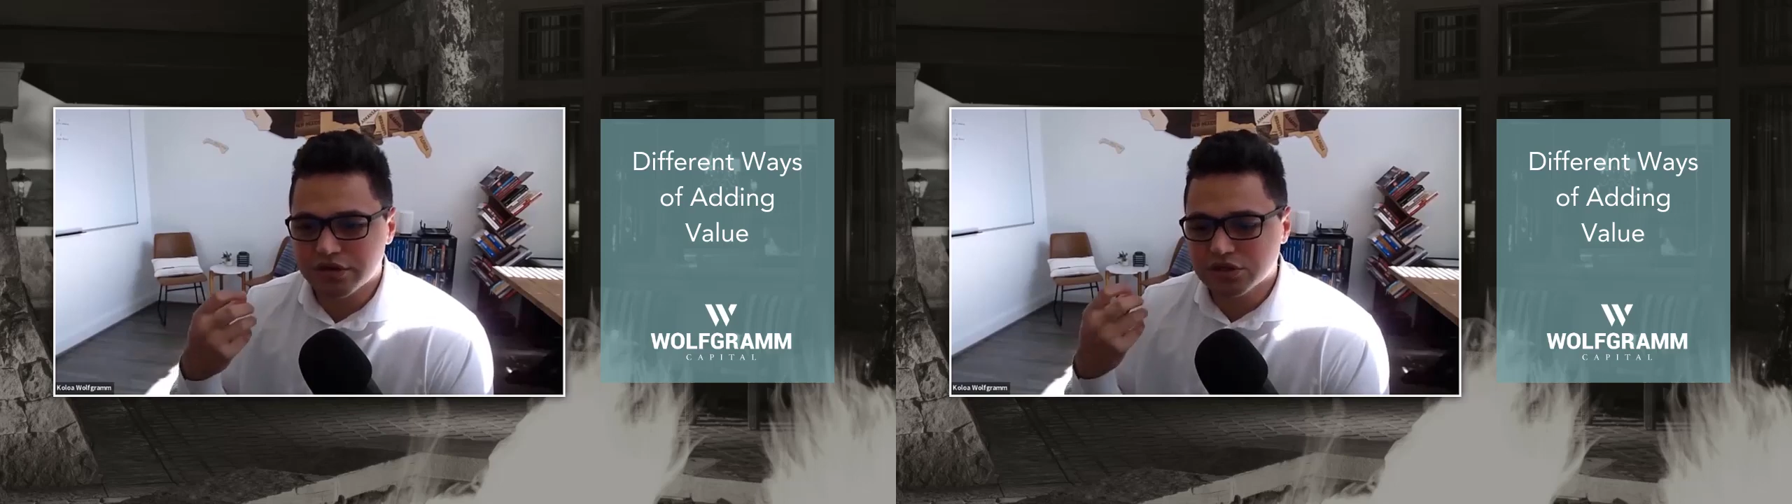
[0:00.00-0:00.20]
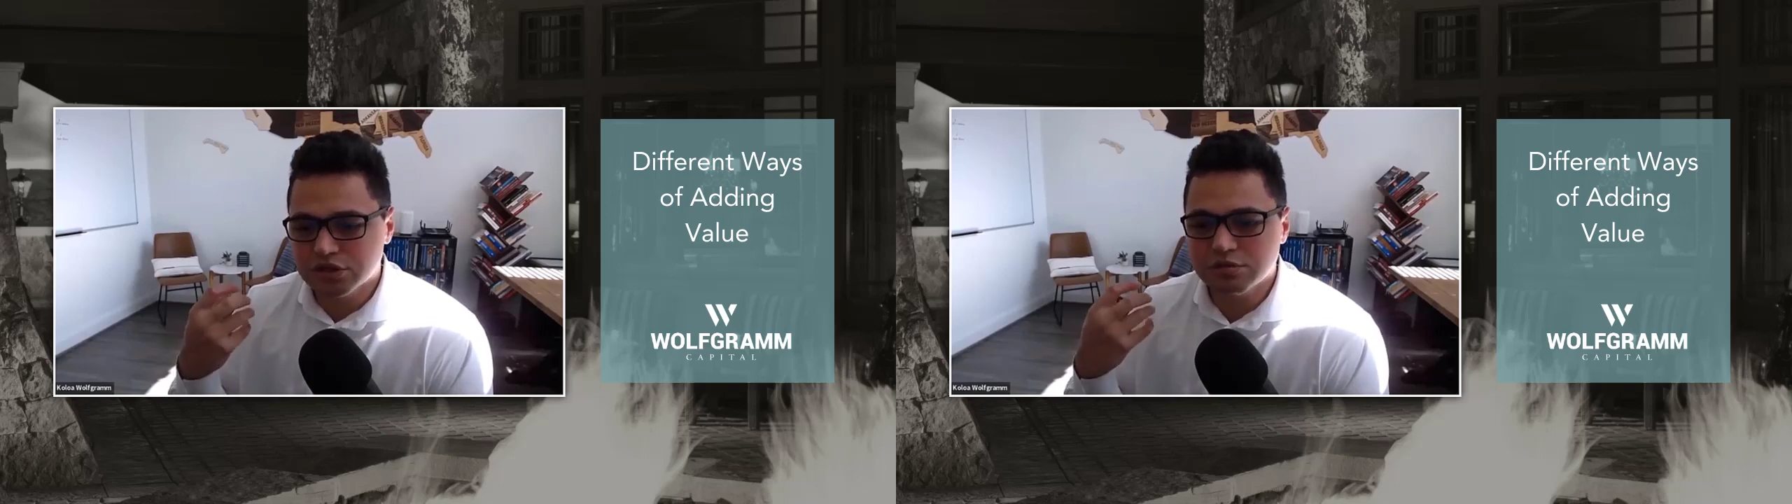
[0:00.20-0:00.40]

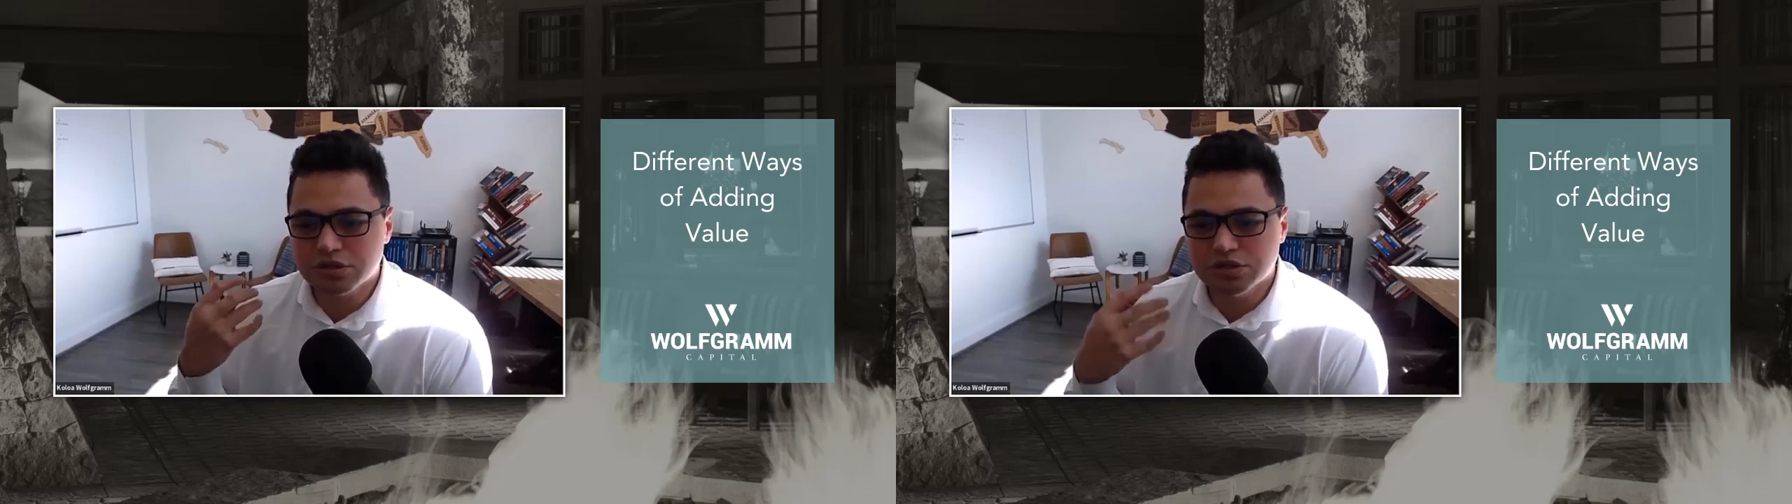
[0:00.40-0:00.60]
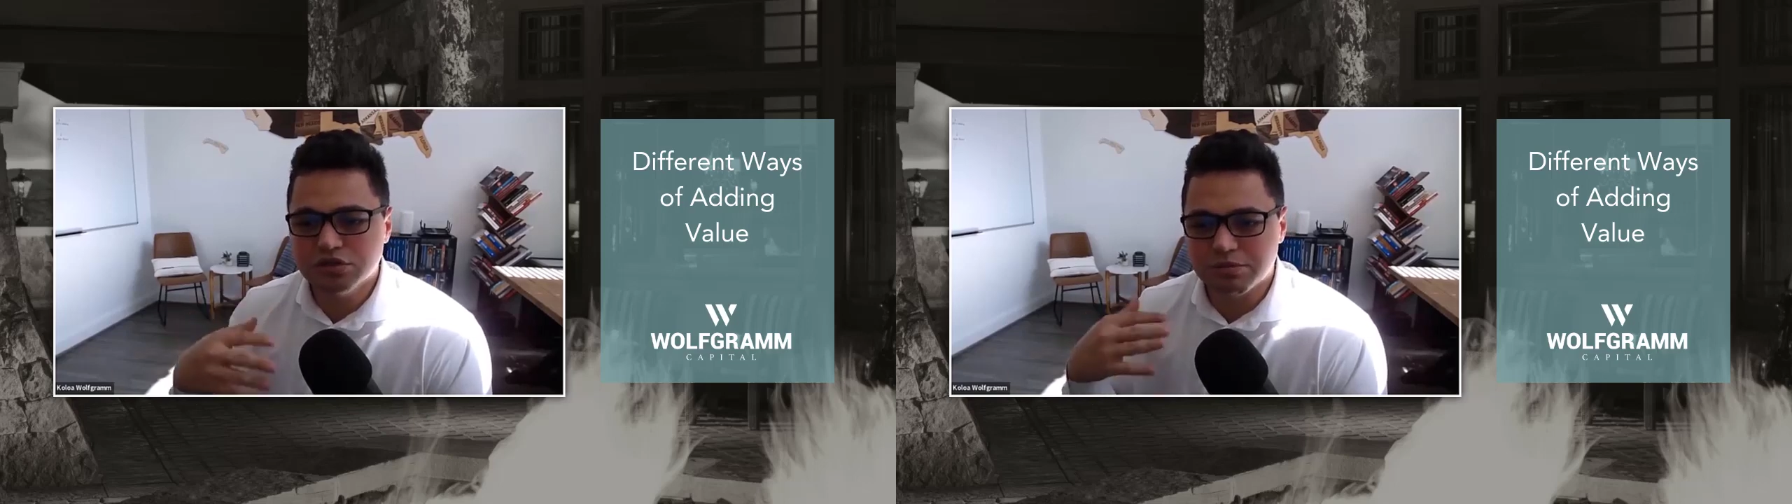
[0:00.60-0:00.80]
consumer
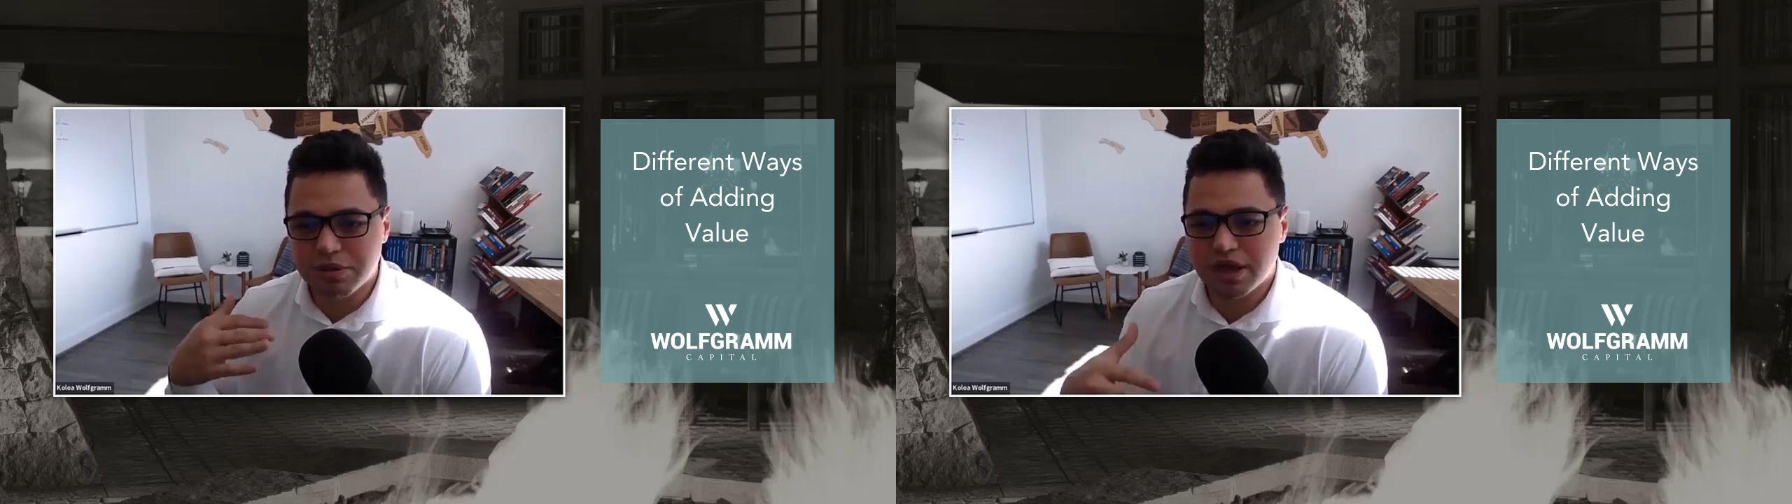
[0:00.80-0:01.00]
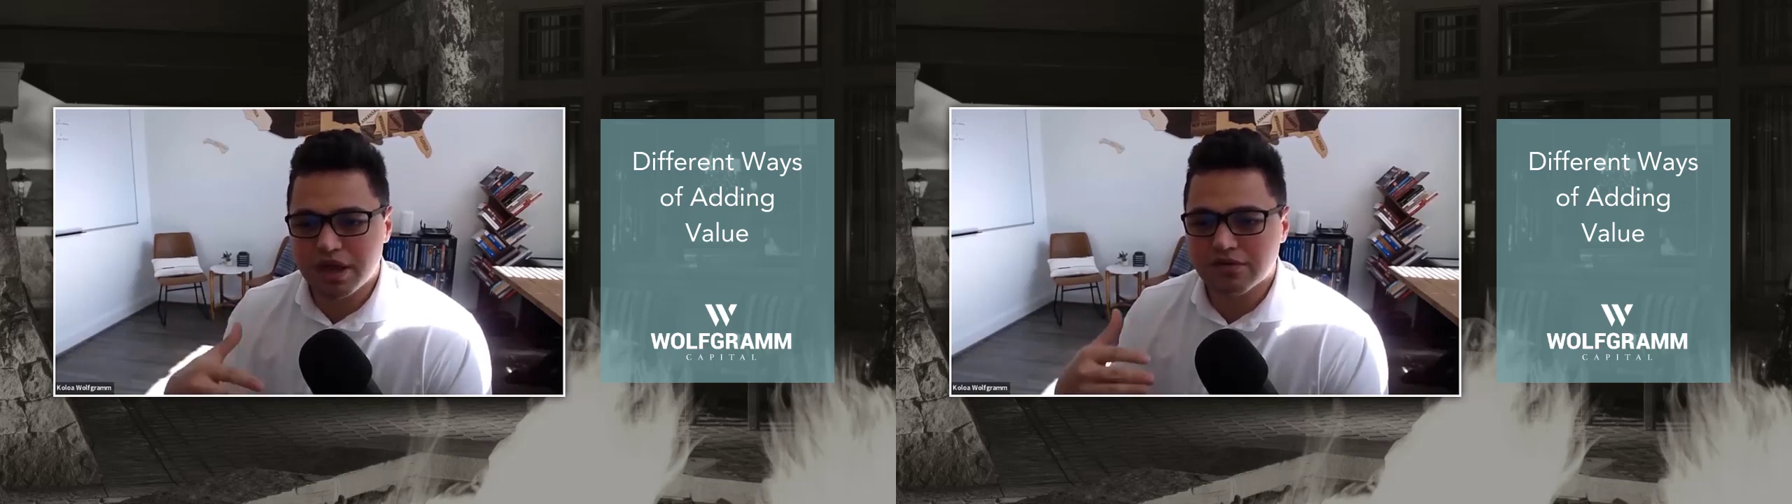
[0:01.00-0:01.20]
is used to
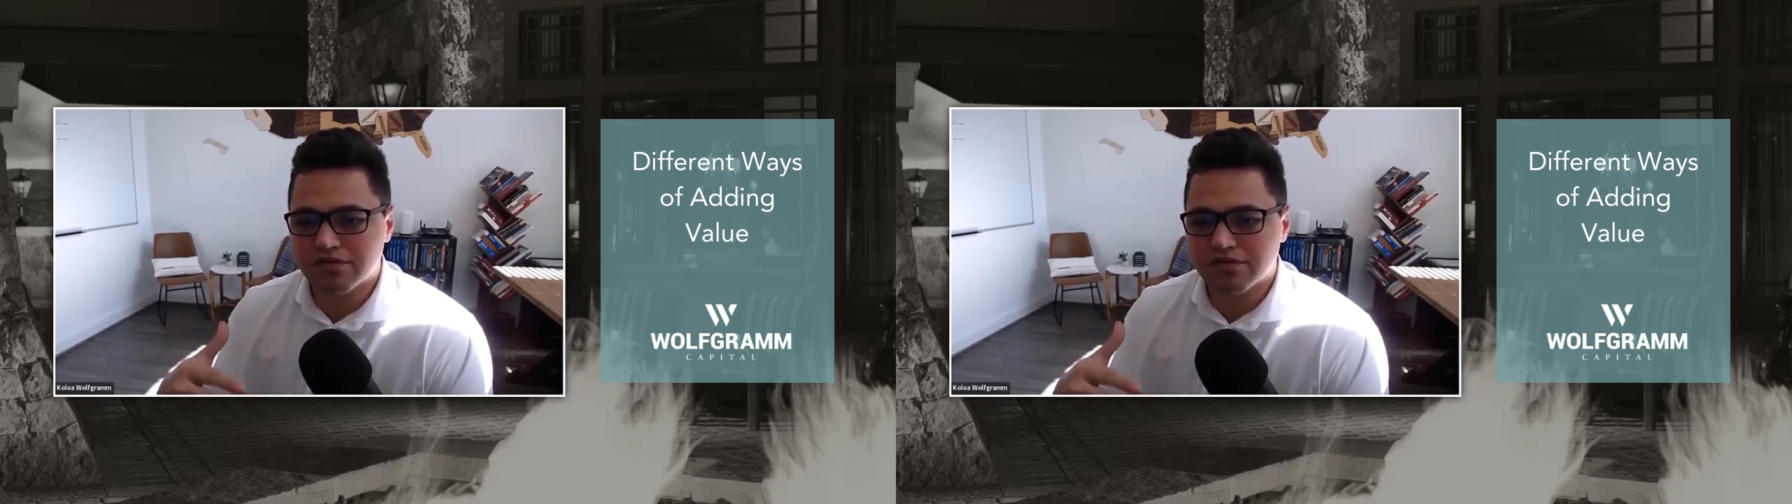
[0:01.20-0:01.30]
paying